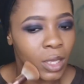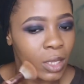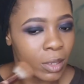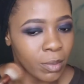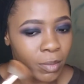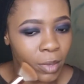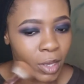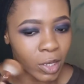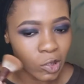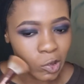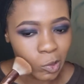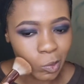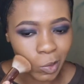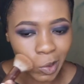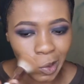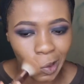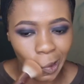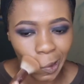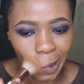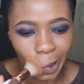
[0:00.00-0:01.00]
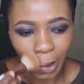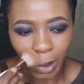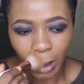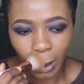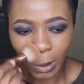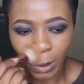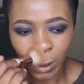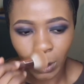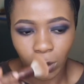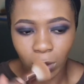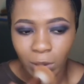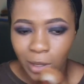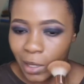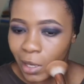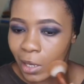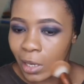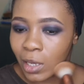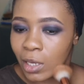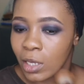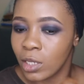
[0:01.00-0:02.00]
it makes me look
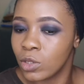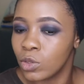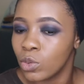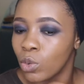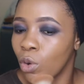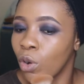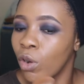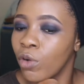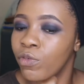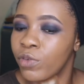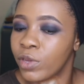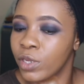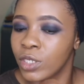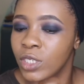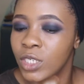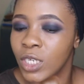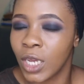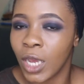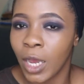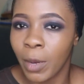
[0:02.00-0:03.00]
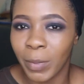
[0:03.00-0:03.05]
a little orange.